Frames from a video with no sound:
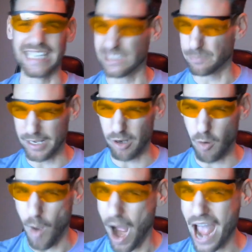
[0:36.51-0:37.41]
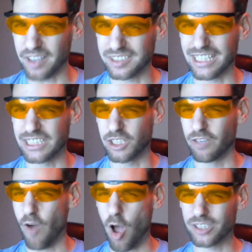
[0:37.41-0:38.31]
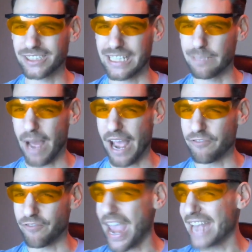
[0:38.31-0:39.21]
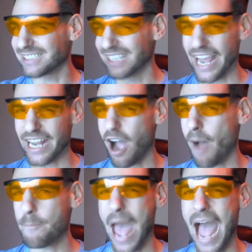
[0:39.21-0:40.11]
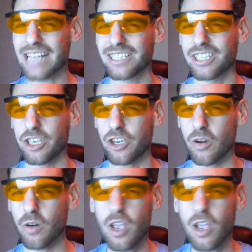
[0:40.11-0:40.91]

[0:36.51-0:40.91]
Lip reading: It's been a while since you've all seen my face, and I come back to you